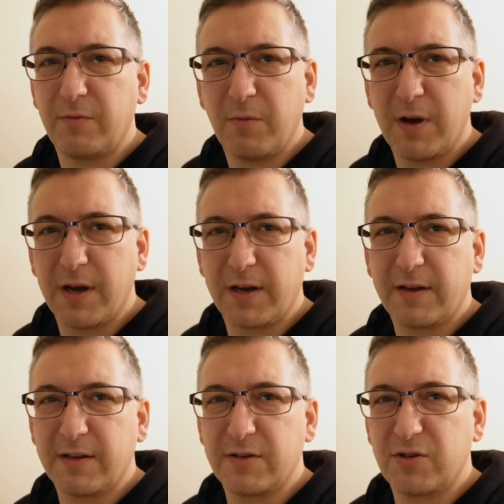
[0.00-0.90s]
work
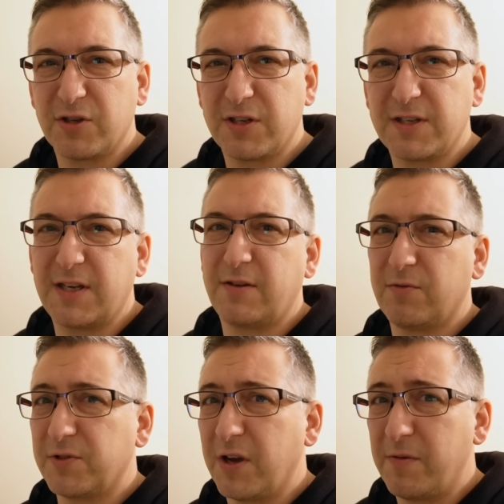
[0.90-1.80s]
as just a
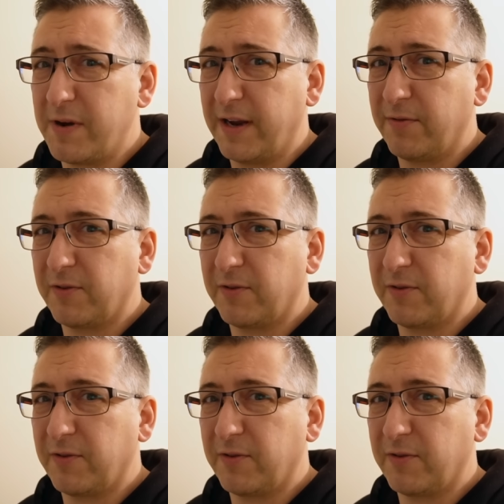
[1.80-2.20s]
single zone now.